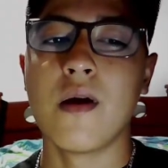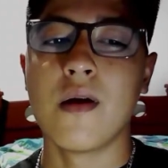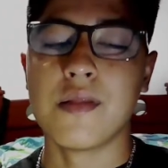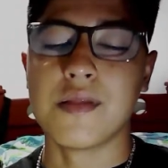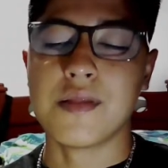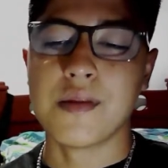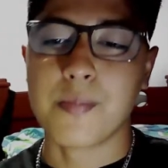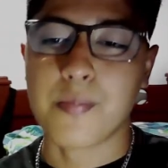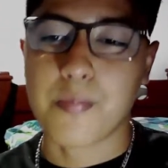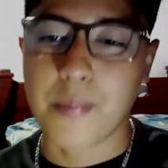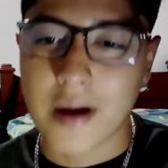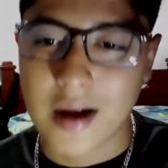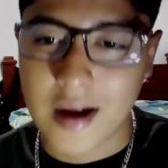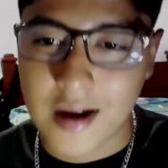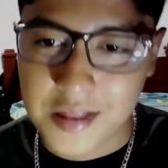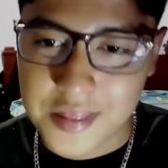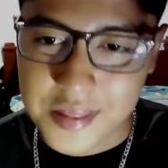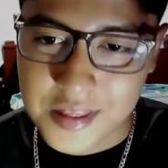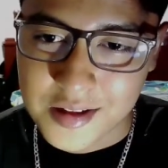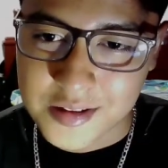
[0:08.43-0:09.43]
the
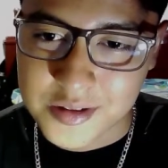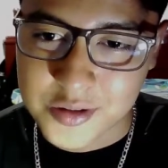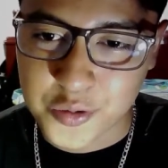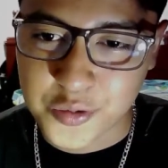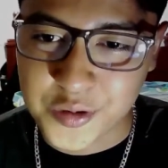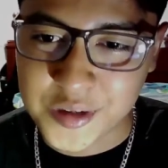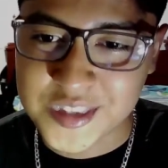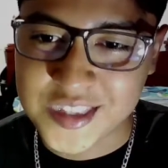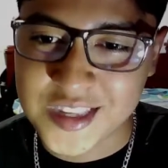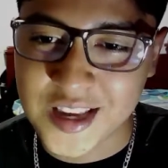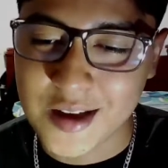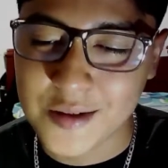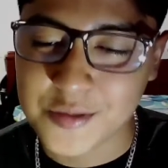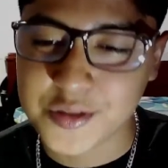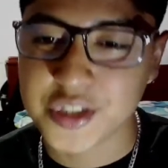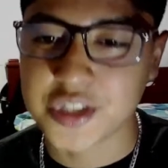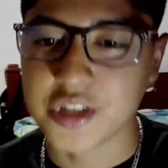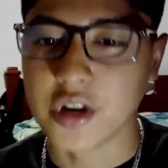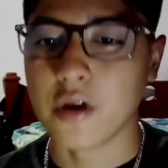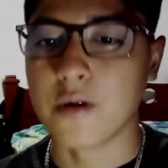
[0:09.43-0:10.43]
path to
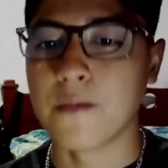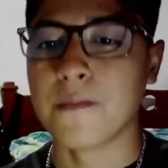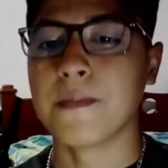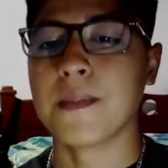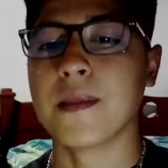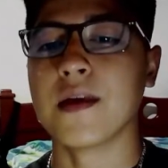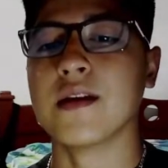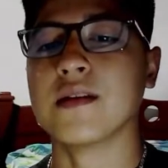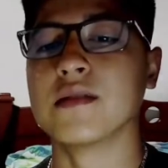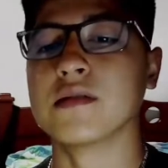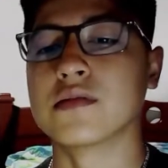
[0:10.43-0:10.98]
redemption in